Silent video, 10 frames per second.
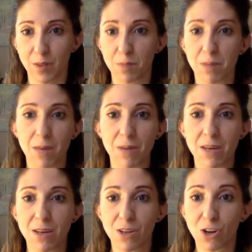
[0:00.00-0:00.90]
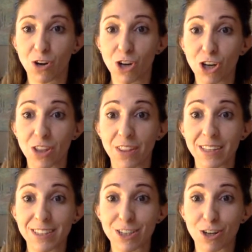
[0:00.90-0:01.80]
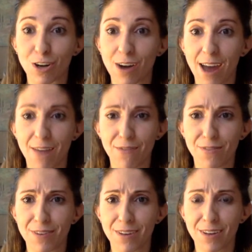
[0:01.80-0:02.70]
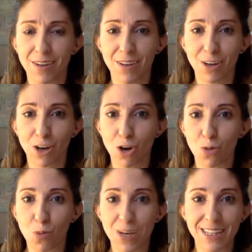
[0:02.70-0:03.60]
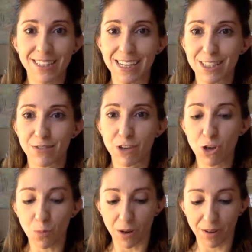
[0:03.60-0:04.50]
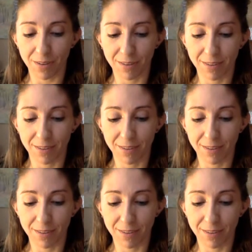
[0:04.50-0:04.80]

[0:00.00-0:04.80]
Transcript: Maybe you're a good listener or have a wicked sense of humor.